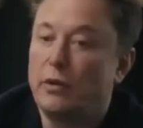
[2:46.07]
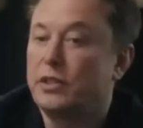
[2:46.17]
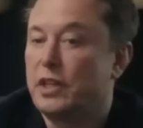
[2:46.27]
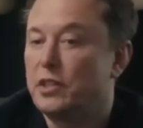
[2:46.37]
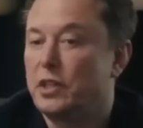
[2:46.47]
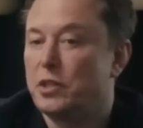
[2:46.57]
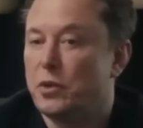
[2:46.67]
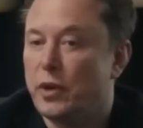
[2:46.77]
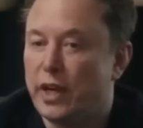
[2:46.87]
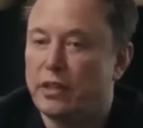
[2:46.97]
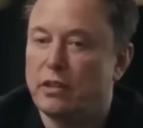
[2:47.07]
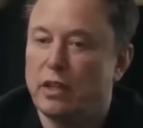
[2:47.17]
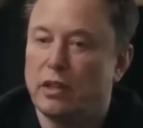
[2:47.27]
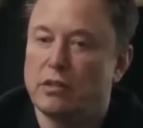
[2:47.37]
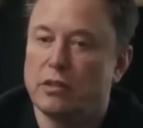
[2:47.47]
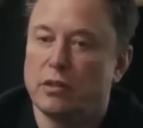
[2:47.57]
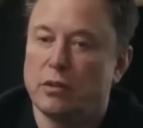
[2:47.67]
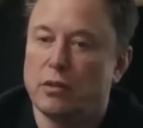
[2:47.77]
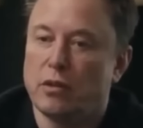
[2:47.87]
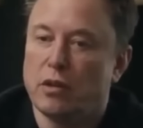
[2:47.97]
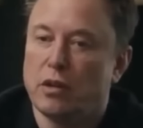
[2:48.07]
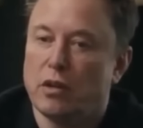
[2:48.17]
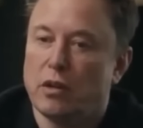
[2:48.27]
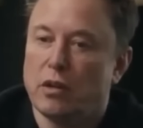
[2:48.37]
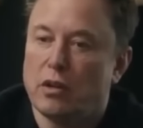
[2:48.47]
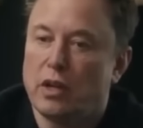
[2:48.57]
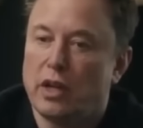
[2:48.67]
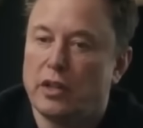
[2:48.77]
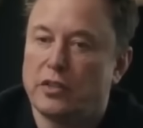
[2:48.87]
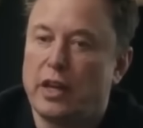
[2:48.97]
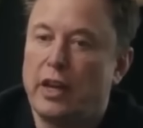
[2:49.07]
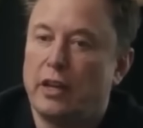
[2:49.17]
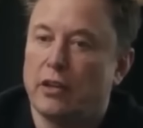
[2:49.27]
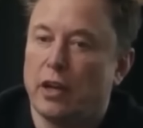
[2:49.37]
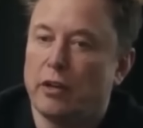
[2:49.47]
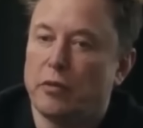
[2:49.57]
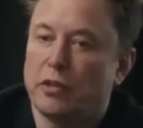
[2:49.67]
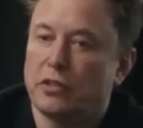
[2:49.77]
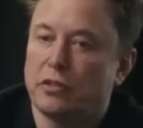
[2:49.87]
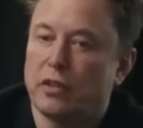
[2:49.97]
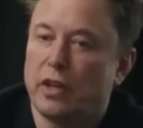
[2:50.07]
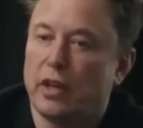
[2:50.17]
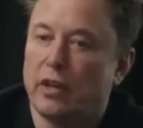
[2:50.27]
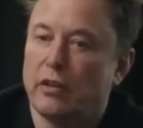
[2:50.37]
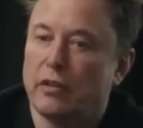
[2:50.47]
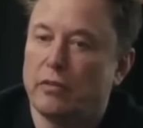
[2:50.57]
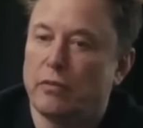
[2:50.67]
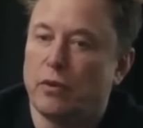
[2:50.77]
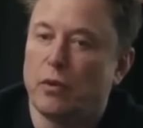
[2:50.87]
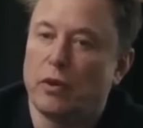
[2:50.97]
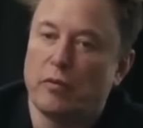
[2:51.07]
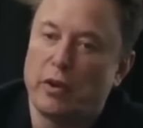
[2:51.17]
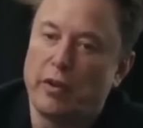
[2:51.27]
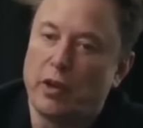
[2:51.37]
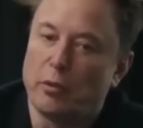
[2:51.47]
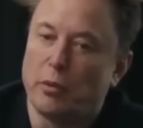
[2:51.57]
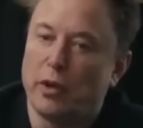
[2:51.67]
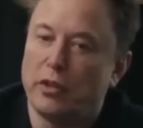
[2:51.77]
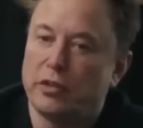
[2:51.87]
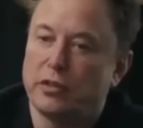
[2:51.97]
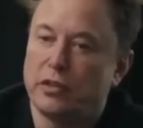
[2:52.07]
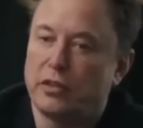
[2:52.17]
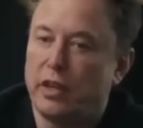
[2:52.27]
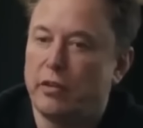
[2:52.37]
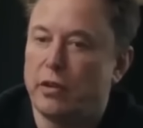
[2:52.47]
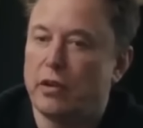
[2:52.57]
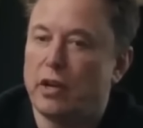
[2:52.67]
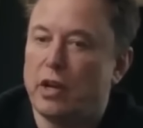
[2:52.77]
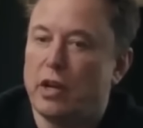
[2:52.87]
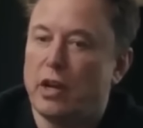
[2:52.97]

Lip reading: I was essentially tricked into signing documents for one of my older boys, Xavier.